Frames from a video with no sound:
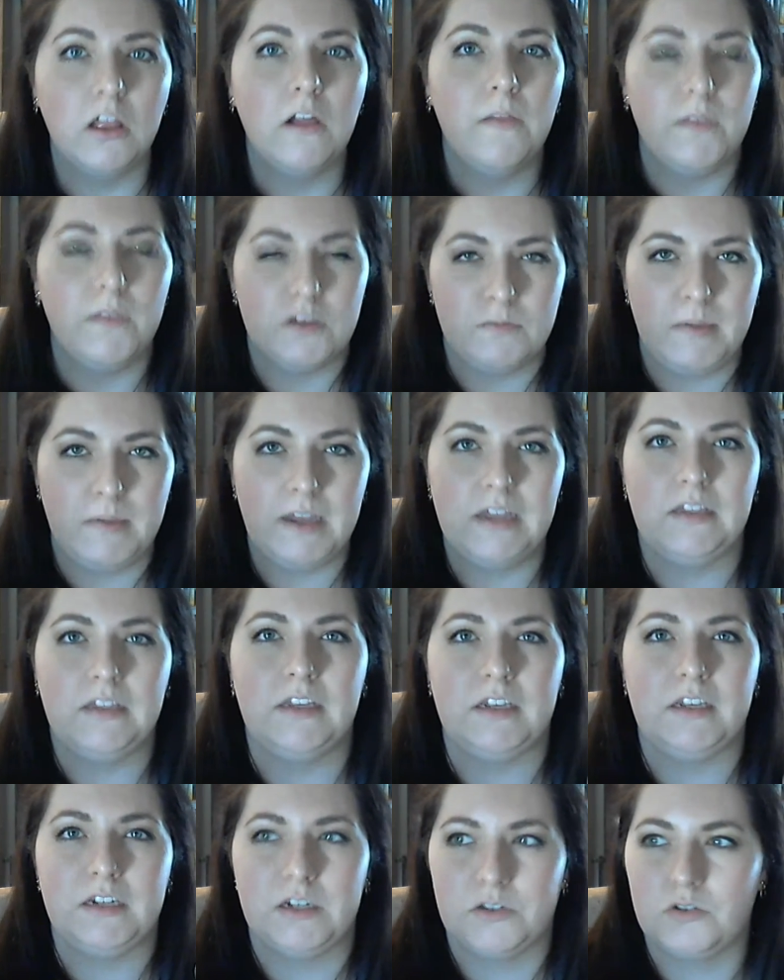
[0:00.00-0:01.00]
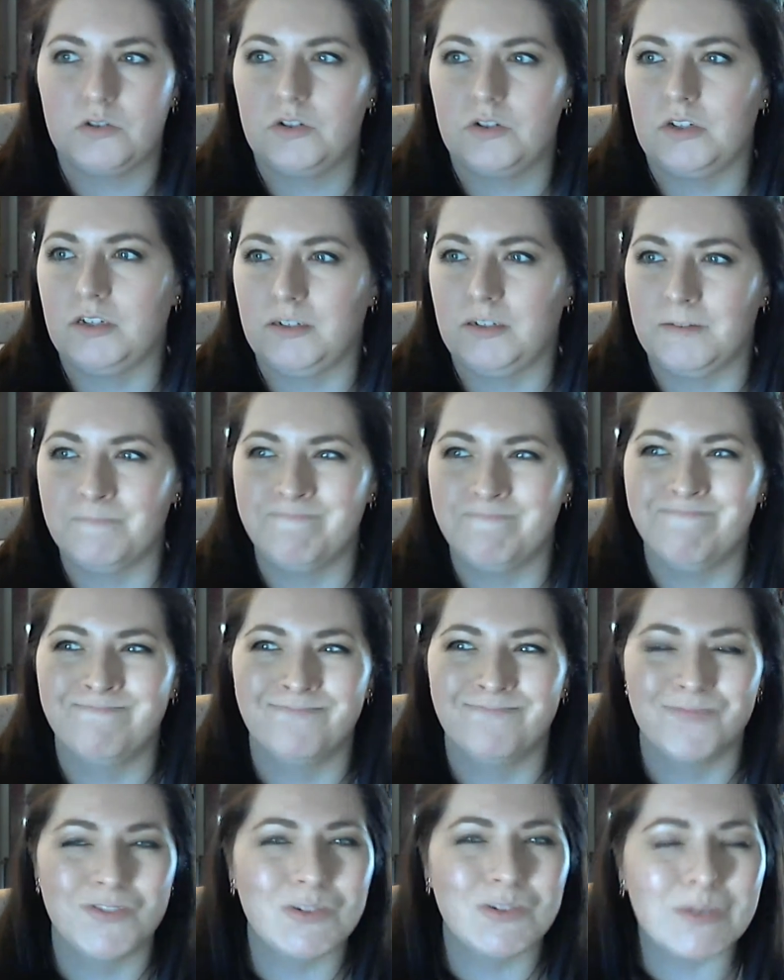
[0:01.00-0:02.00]
that you pay like an extra
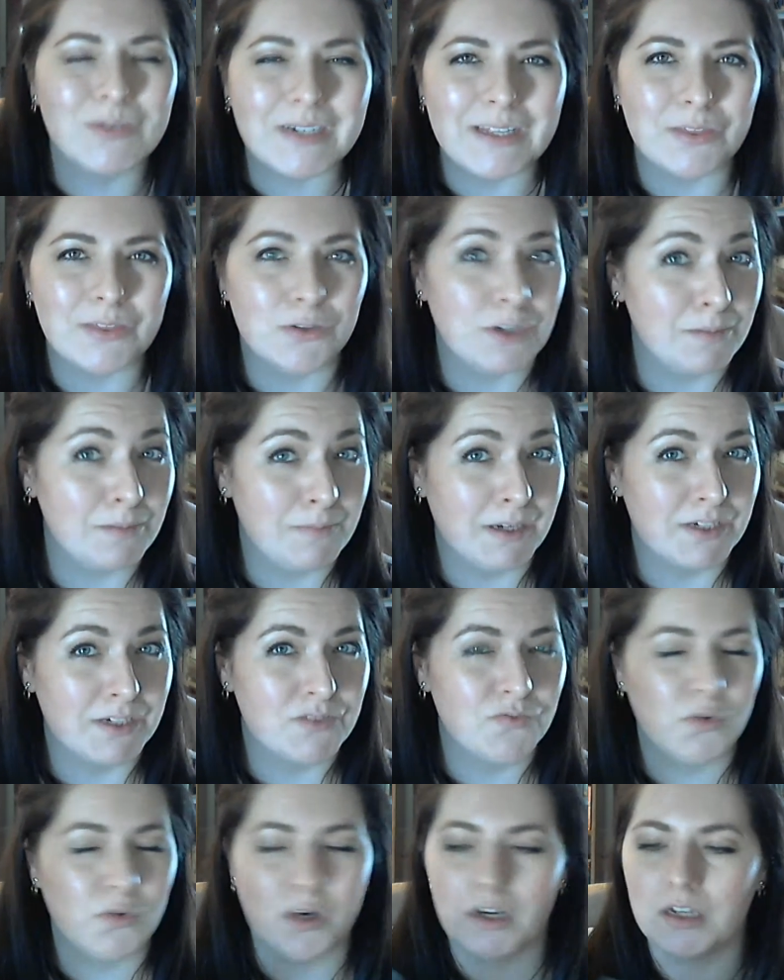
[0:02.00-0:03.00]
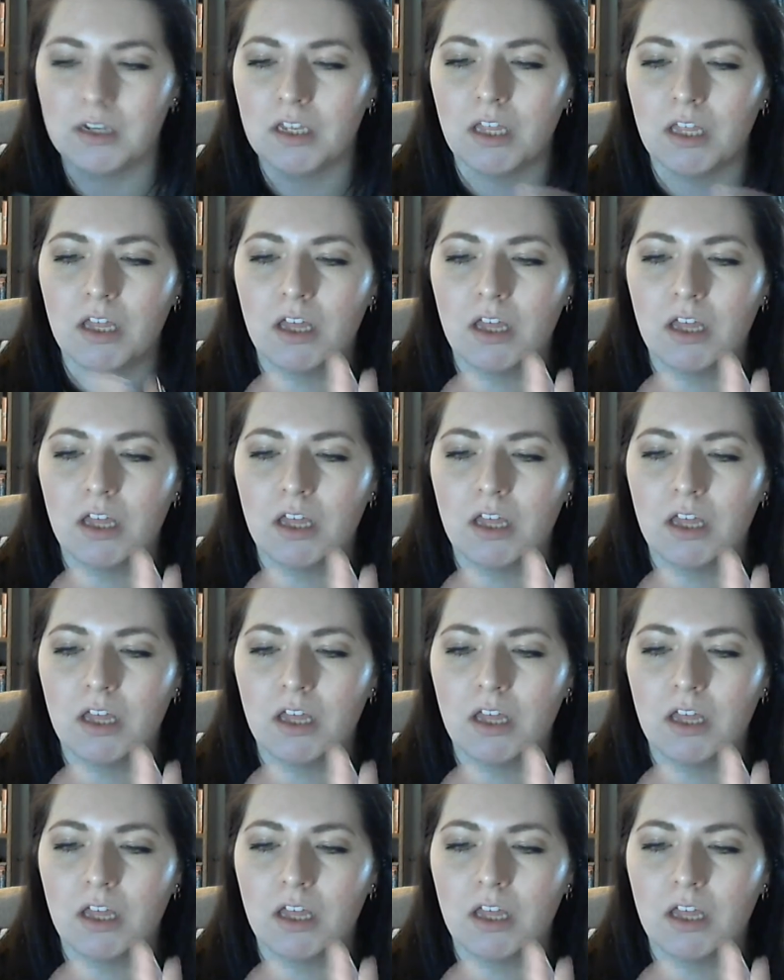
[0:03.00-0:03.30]
20-30 bucks for.